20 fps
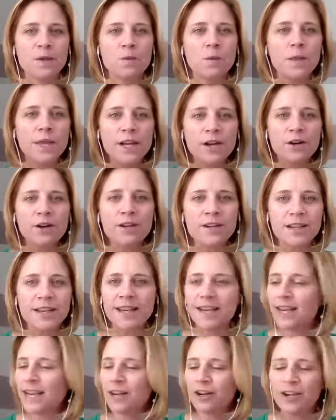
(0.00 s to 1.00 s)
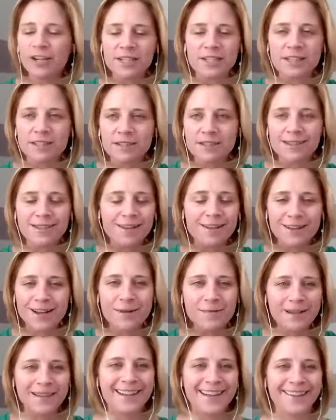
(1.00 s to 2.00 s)
Well, here it is. It's all
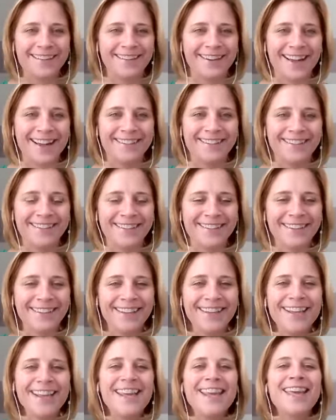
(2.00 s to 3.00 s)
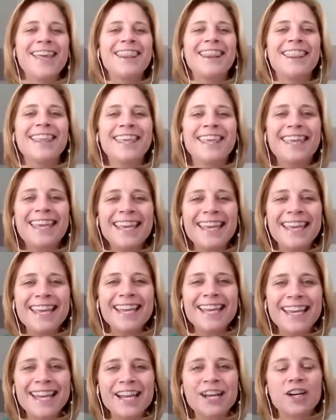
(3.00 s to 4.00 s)
coming together now. The
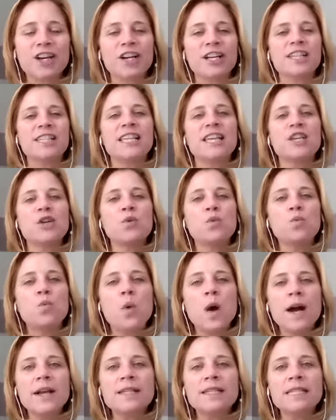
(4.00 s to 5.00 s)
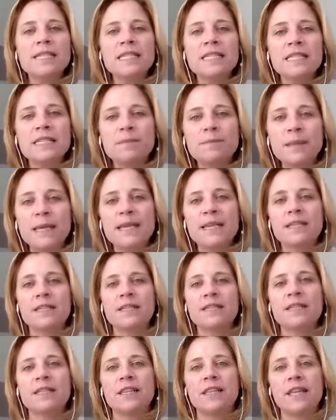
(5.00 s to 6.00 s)
key here is that you want to
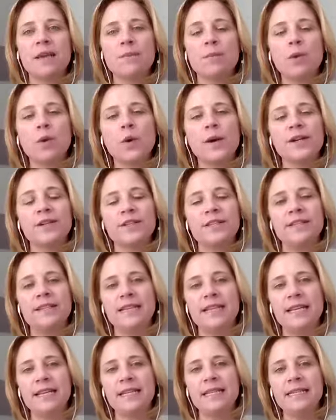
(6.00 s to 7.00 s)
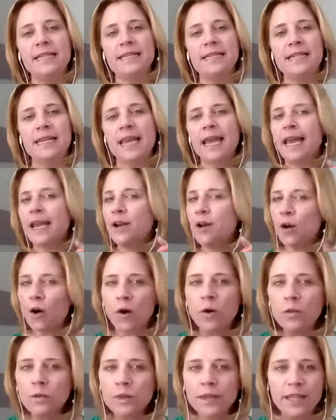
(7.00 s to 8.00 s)
speak to the employer's needs and
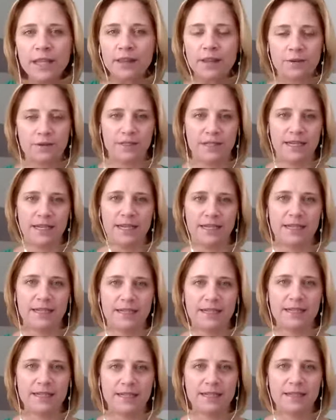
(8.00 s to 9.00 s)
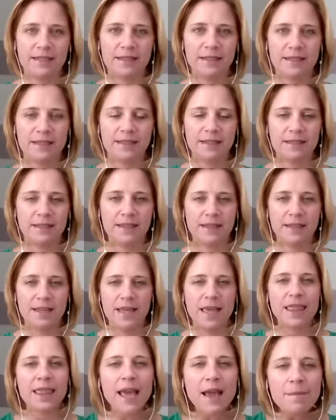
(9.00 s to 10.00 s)
only those needs.
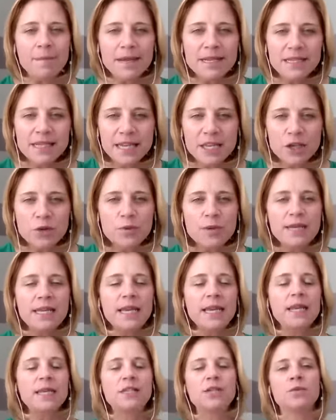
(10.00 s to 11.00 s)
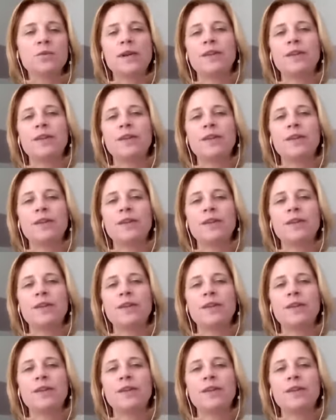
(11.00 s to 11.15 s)
That means that you need to